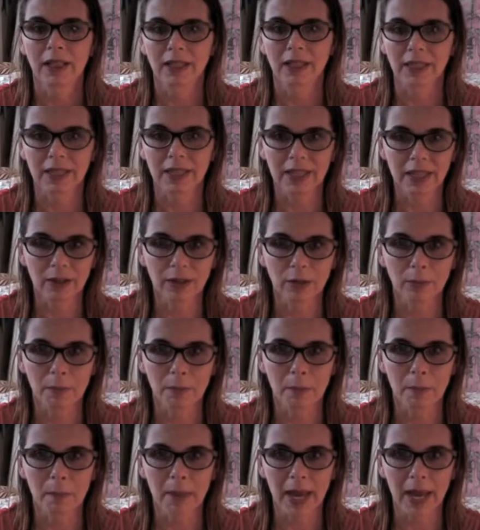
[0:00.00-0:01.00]
legal
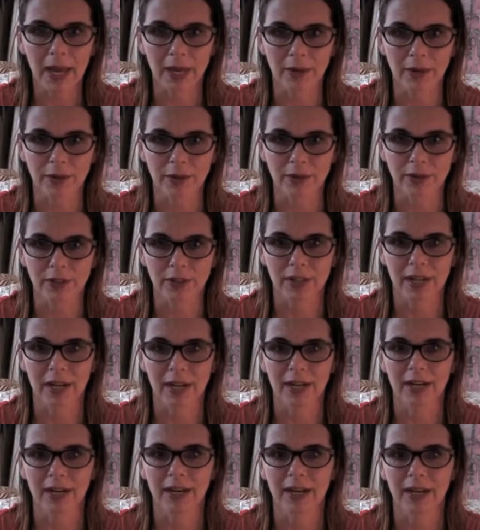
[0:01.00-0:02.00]
matters
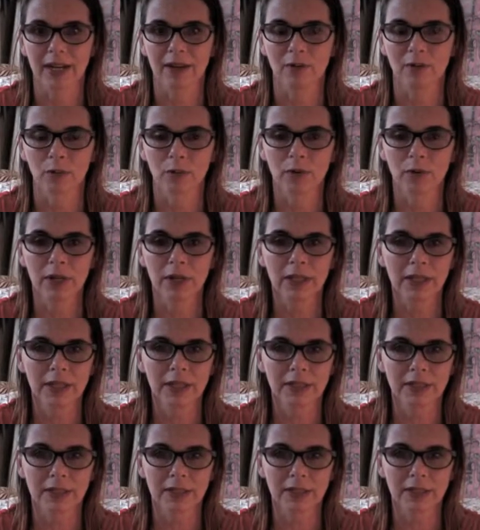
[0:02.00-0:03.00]
and really
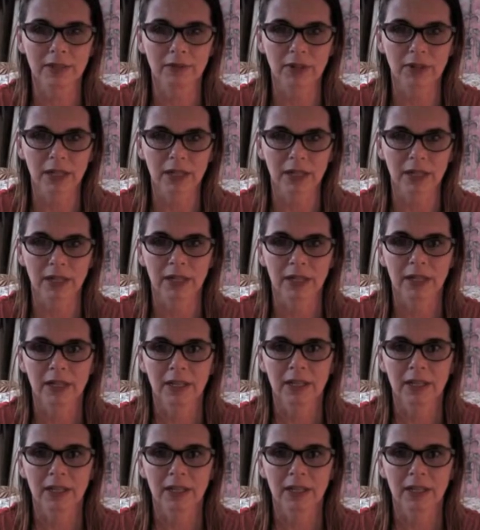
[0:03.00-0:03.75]
significant